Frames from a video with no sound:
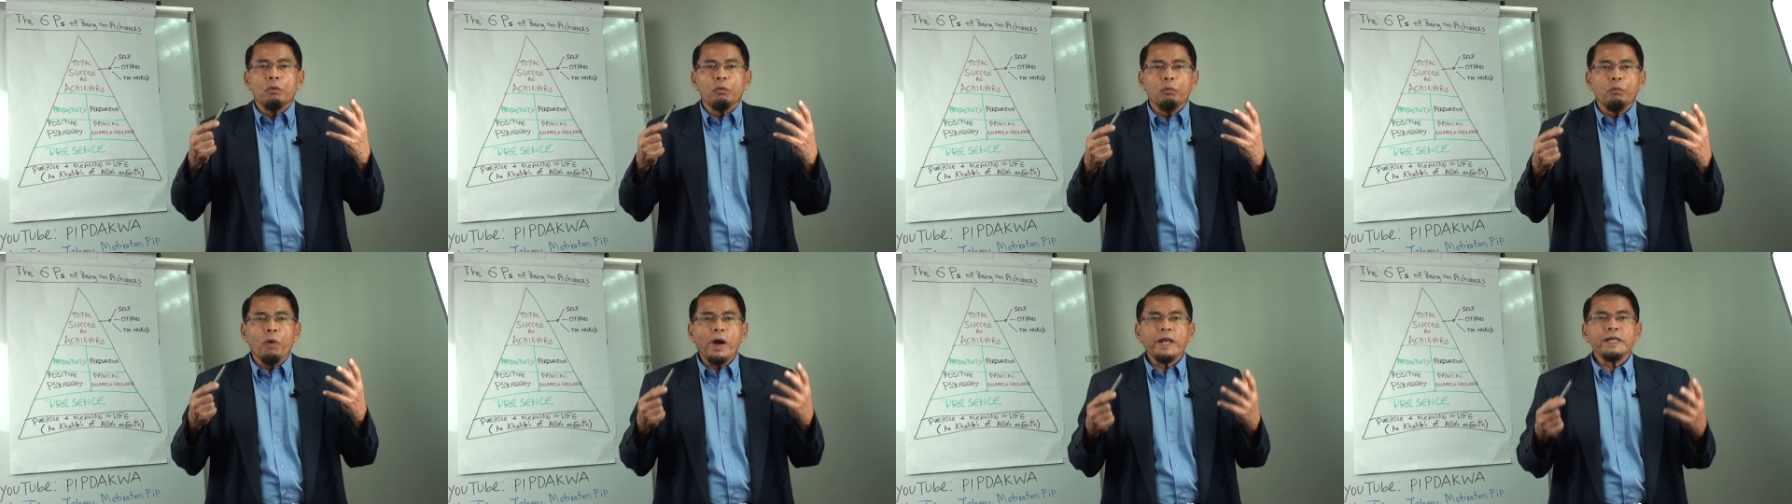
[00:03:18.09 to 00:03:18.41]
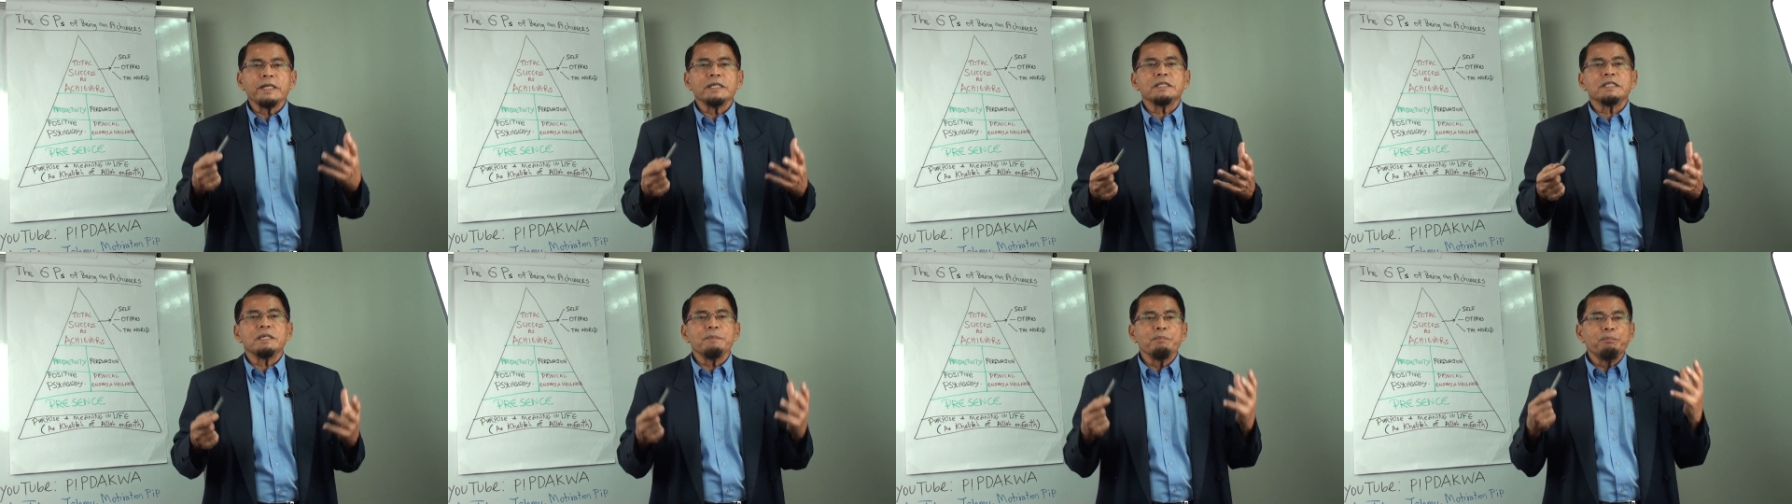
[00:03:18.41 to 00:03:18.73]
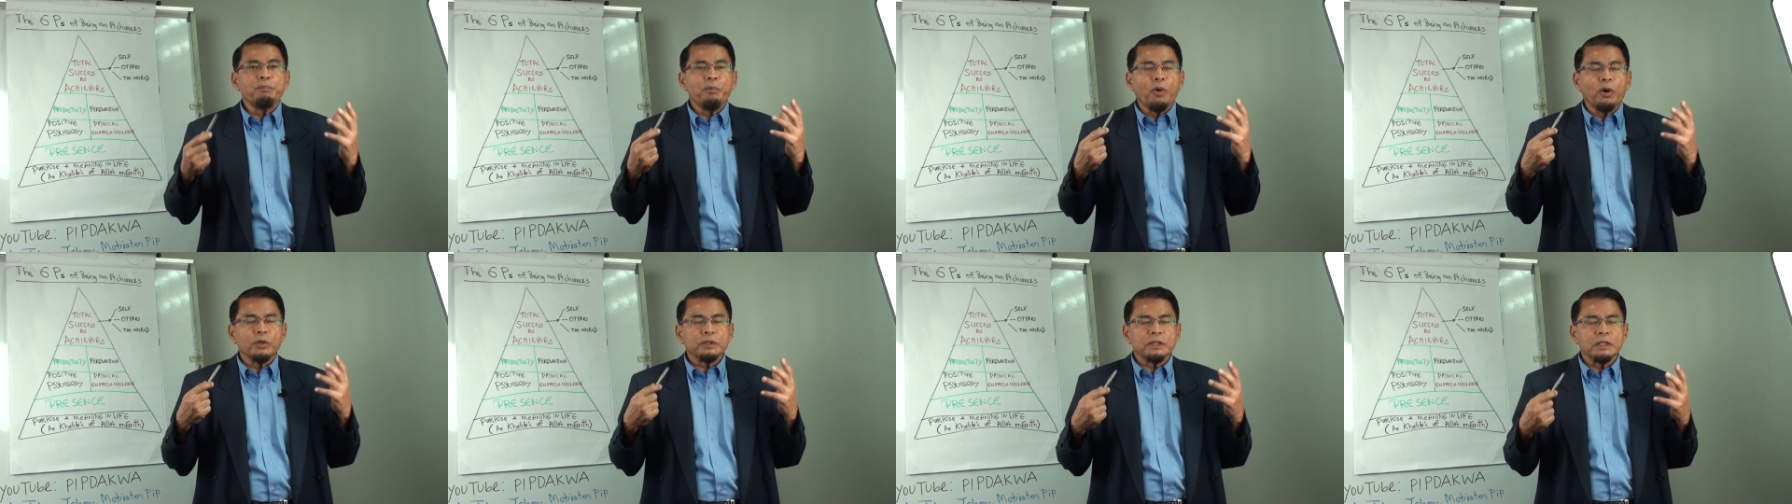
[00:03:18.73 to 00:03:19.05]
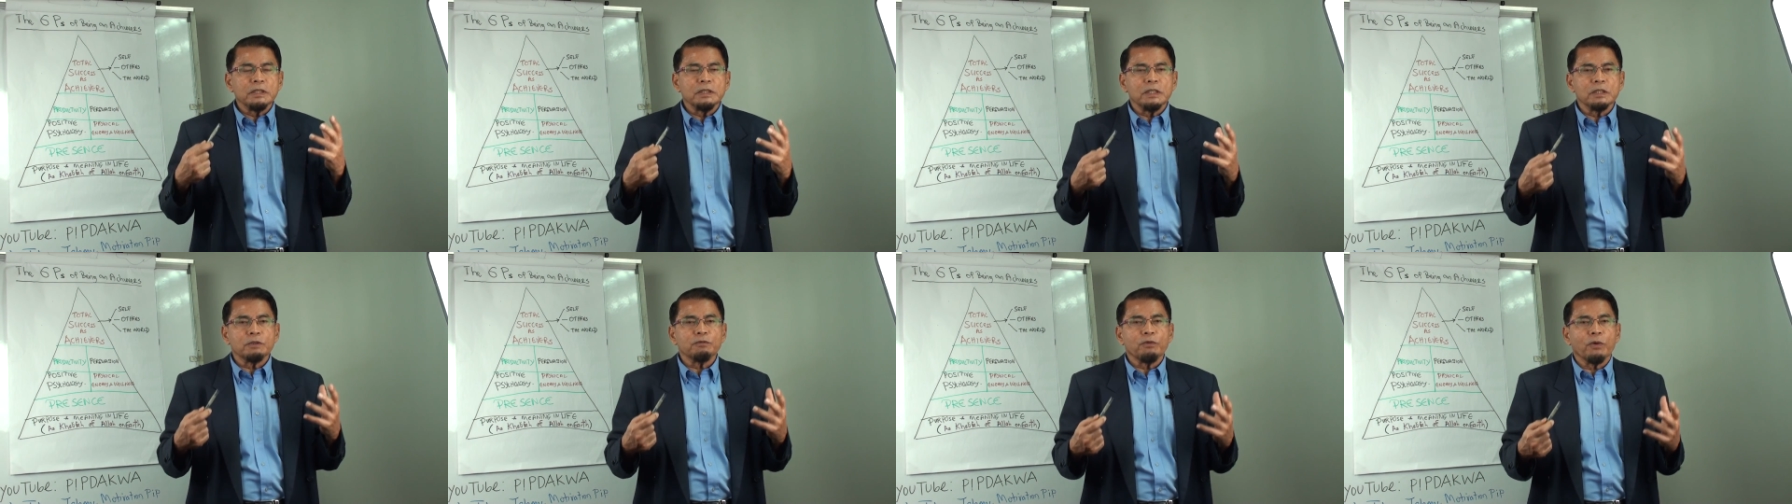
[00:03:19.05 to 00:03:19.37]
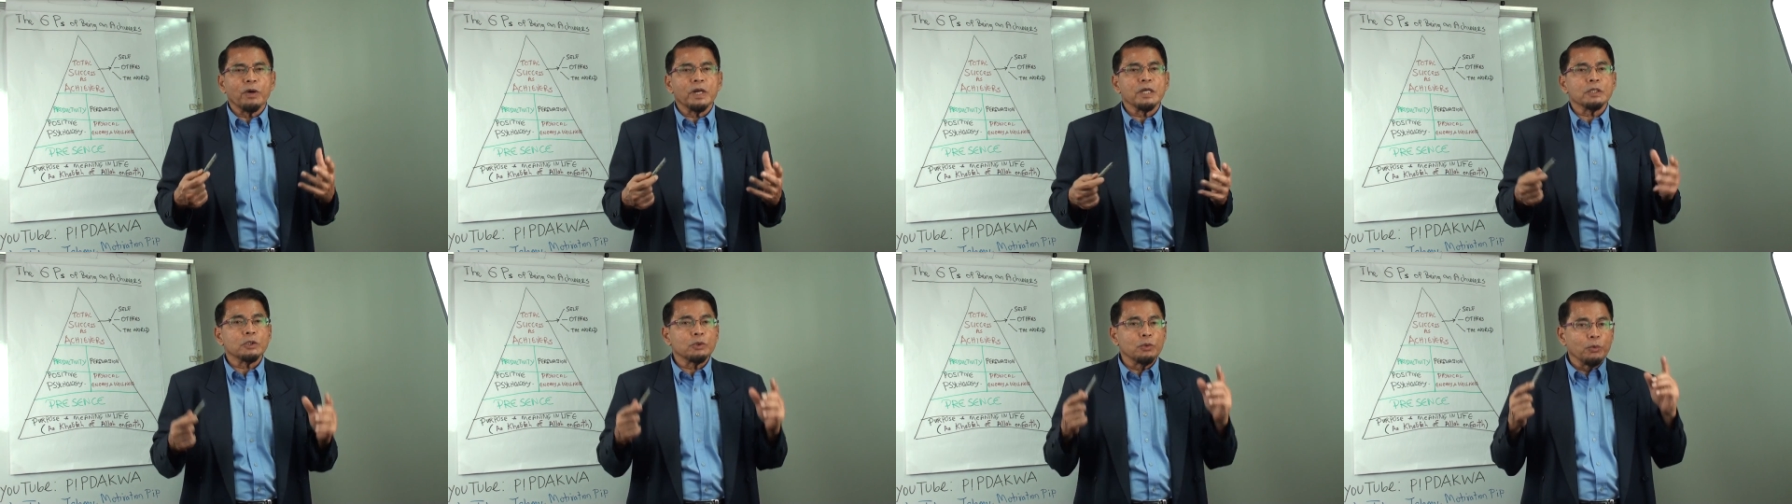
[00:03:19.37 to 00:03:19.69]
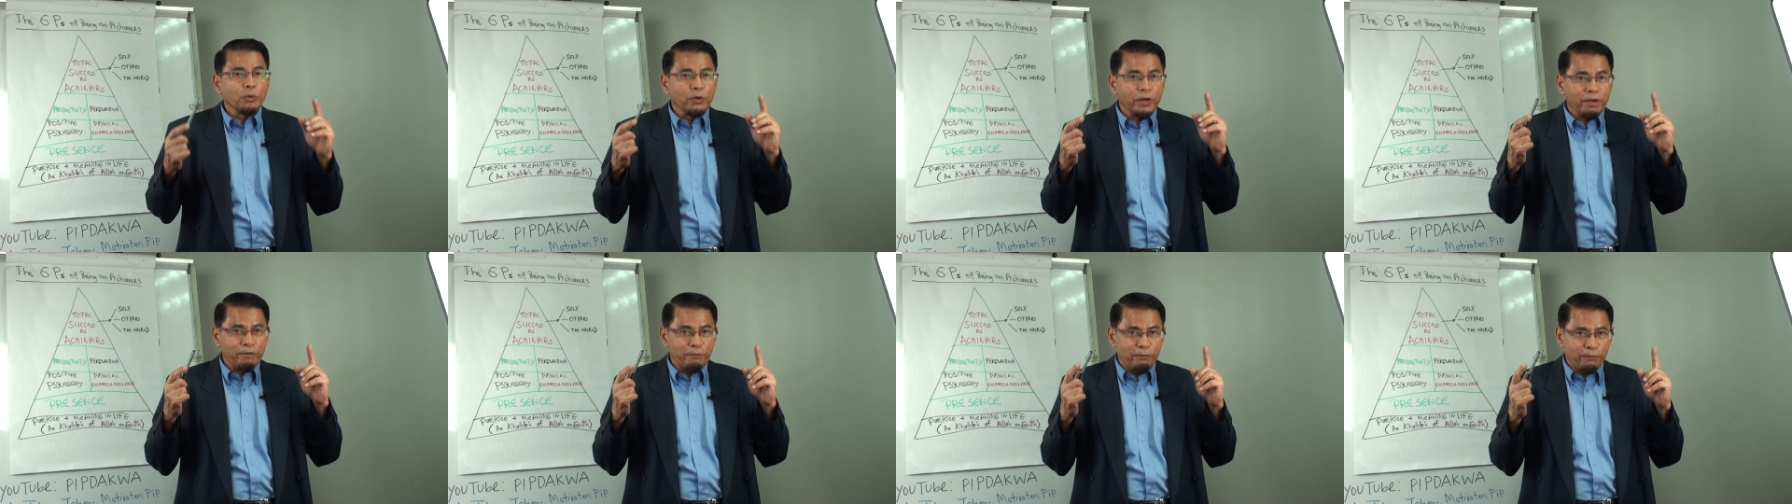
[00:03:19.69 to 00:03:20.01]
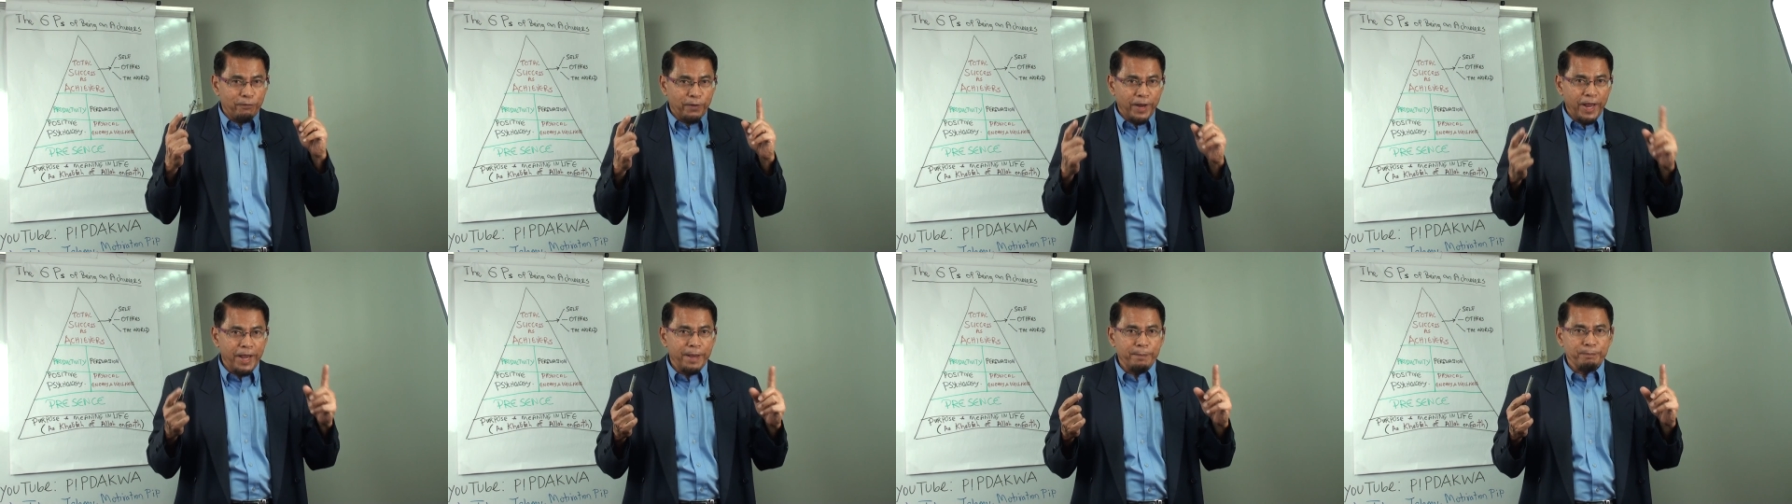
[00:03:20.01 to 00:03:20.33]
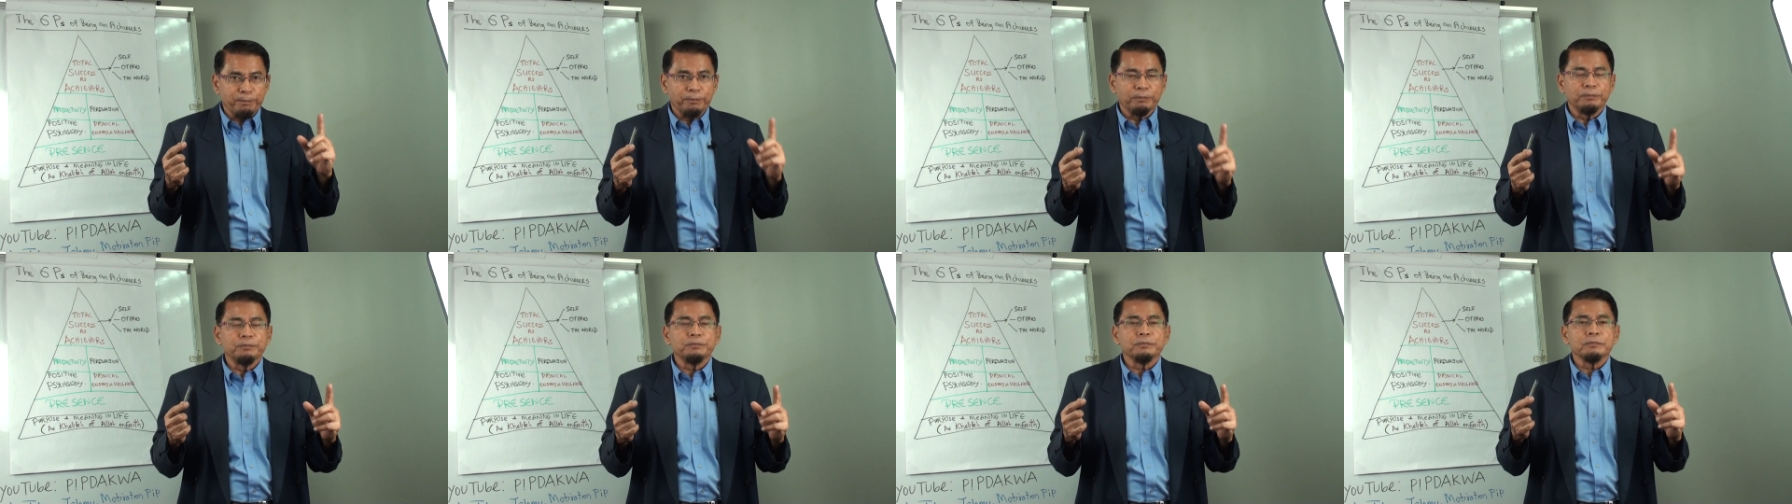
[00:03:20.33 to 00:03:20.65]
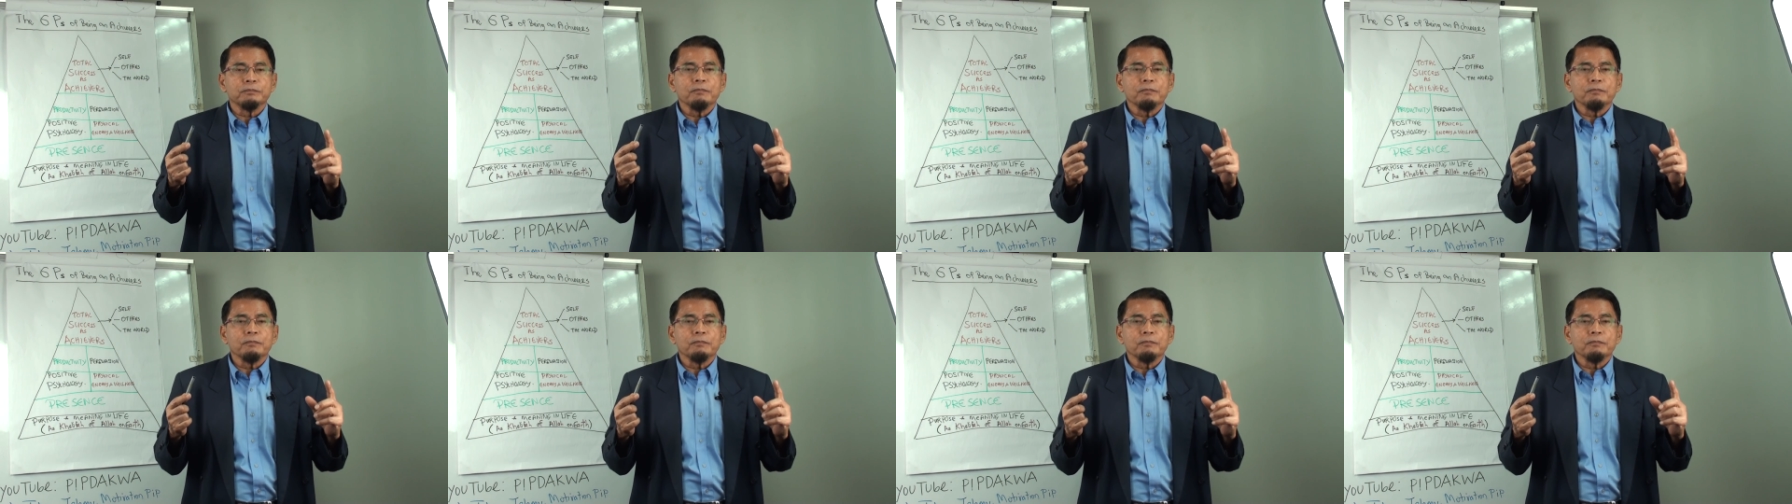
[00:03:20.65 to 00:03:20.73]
what is important is for us to reframe